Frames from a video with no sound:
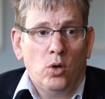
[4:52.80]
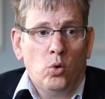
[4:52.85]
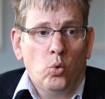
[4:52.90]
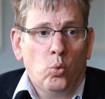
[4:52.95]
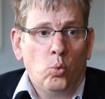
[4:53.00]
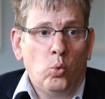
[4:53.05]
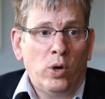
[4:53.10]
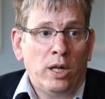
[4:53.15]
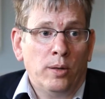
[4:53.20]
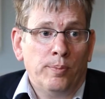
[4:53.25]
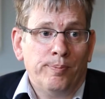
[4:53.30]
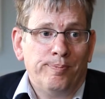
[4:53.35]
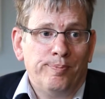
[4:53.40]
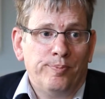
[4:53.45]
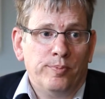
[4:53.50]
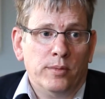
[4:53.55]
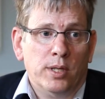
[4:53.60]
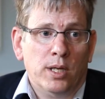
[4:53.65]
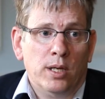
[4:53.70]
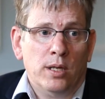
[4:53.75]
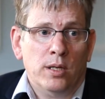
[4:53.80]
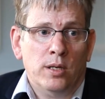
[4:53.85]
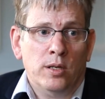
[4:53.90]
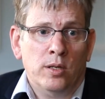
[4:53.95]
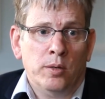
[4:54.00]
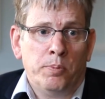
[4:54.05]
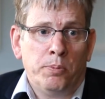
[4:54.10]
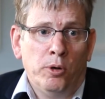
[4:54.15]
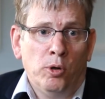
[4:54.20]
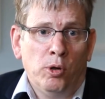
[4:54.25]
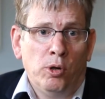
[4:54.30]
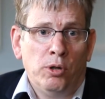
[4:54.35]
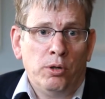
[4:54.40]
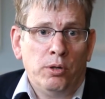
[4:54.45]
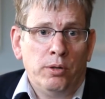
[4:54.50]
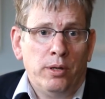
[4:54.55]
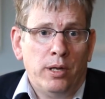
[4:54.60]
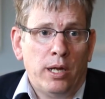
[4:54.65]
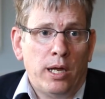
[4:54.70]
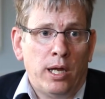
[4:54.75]
Well,
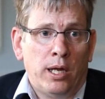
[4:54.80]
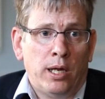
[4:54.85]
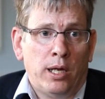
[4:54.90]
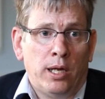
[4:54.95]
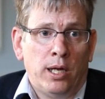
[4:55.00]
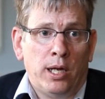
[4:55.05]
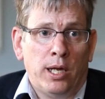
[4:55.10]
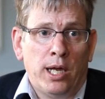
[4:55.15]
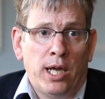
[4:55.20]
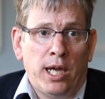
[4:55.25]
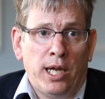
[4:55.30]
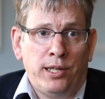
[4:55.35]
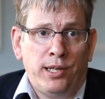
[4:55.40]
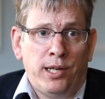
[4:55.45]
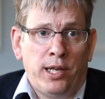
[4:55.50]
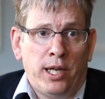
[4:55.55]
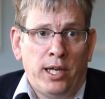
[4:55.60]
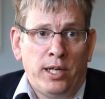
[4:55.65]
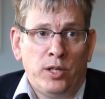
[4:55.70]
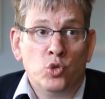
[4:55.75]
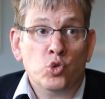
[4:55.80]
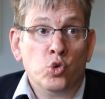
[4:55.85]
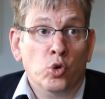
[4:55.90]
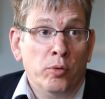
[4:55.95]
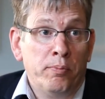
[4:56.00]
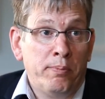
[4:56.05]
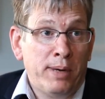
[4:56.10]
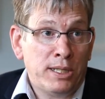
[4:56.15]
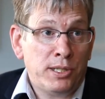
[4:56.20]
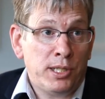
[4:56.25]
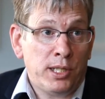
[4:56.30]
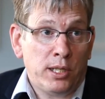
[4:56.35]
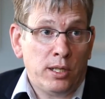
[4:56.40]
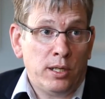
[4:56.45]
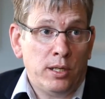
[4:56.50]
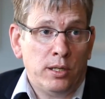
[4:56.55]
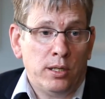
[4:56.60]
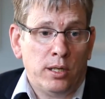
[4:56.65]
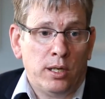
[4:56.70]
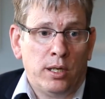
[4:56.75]
Nepal had a traumatic